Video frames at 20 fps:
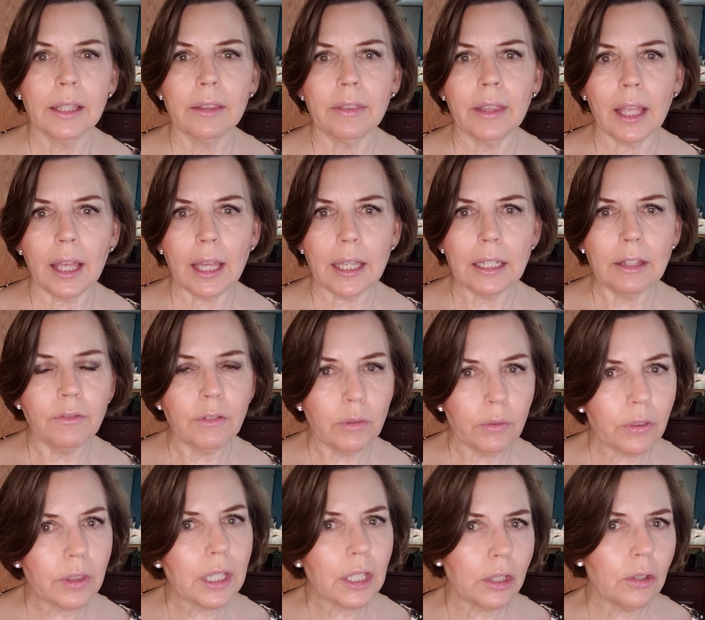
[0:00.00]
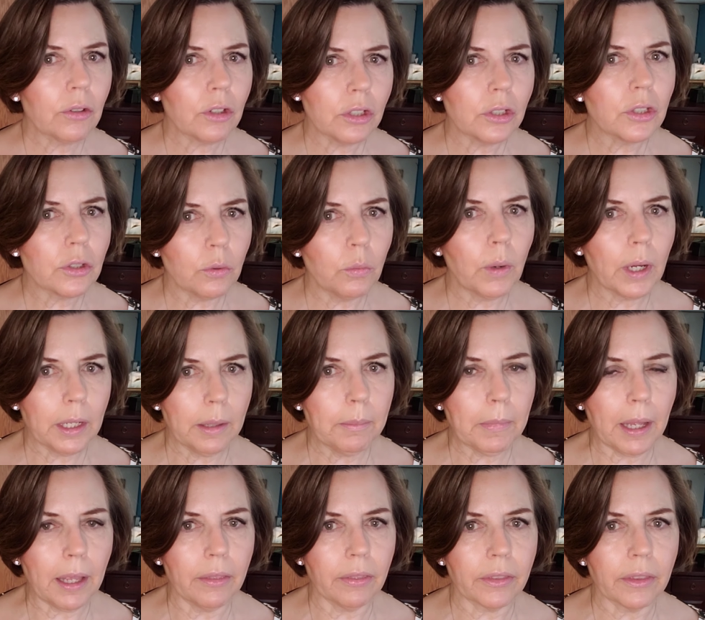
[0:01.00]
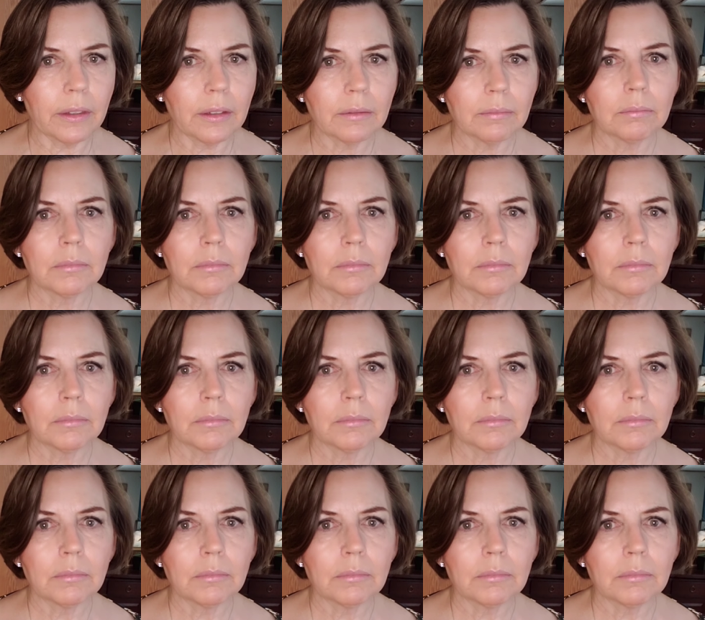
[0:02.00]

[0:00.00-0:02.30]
That if you think you could do one a month,